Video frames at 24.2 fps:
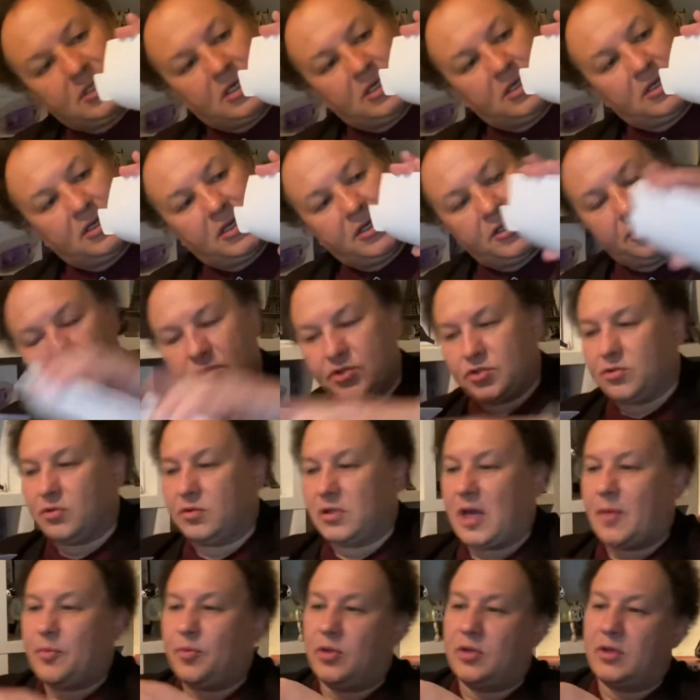unusual.
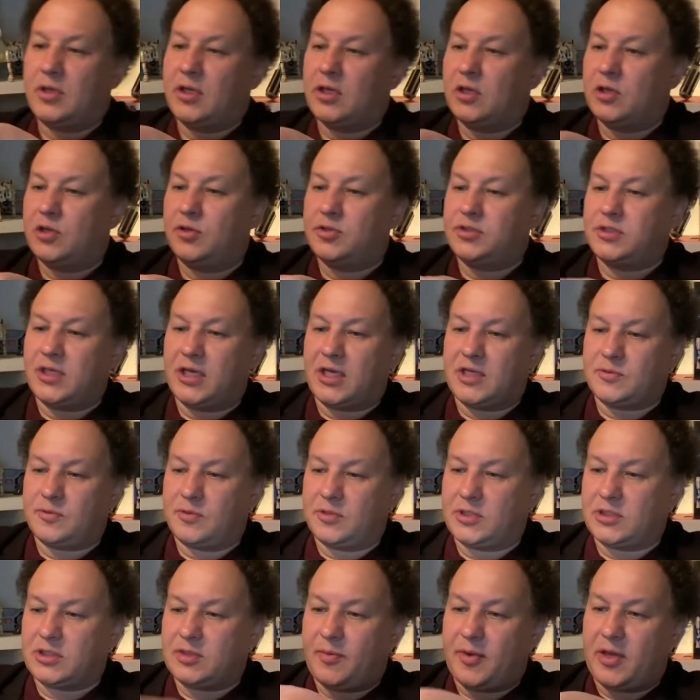Apple includes stickers with
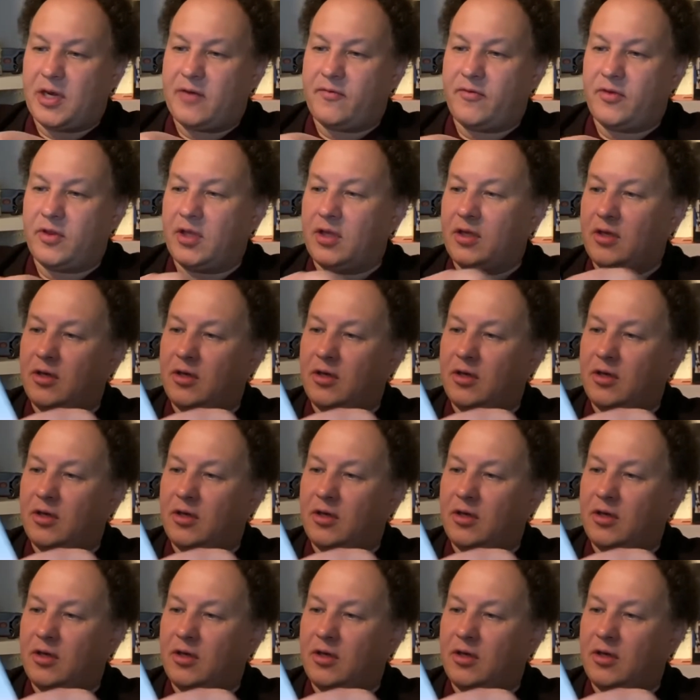just about everything,